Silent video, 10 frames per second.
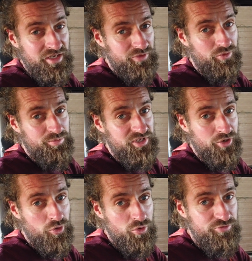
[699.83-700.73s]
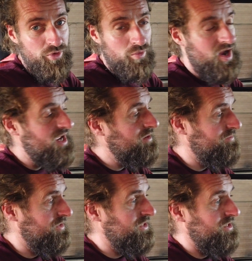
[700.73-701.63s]
It will be on hold for a while,
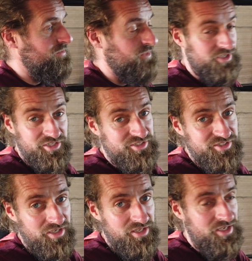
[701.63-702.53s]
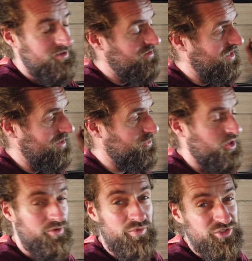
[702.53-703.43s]
but it is still here, and I'm
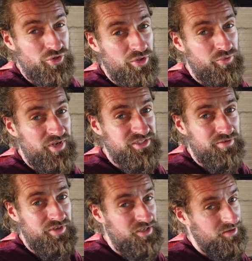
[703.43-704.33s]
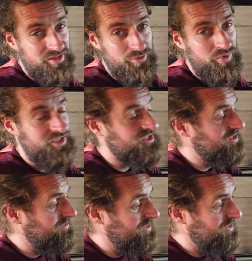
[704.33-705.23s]
gonna restore the rest of it in the winter.